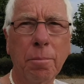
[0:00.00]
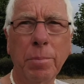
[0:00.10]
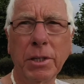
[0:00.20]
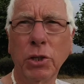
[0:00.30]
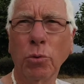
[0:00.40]

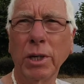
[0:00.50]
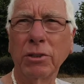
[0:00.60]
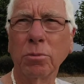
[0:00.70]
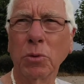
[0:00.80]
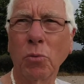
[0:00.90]
bit of noise
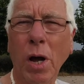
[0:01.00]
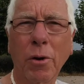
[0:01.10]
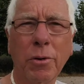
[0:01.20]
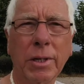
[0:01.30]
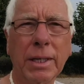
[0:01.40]
from the
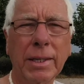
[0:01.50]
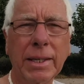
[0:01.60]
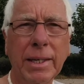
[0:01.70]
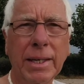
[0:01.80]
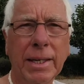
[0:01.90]
road,
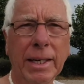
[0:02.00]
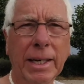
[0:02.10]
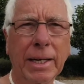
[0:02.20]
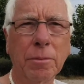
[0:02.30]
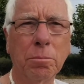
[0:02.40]

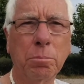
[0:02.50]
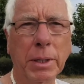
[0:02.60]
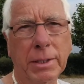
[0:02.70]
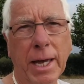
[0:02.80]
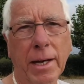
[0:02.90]
Um,
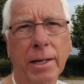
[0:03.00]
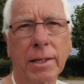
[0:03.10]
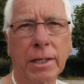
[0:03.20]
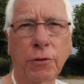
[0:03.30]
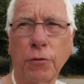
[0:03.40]
but yeah,
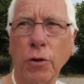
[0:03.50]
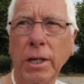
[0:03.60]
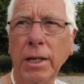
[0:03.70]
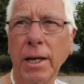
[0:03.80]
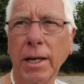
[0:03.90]
it's
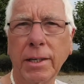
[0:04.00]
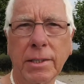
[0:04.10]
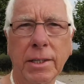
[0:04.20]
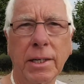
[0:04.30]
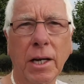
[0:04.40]
free,
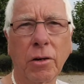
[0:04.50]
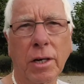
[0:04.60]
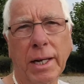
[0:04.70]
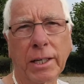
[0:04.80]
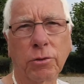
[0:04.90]
and uh, I
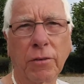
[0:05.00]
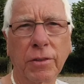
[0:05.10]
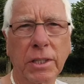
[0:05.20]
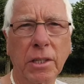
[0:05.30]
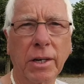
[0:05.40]
got electric
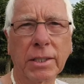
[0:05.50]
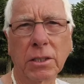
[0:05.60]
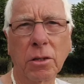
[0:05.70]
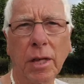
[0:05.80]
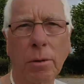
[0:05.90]
for the night, so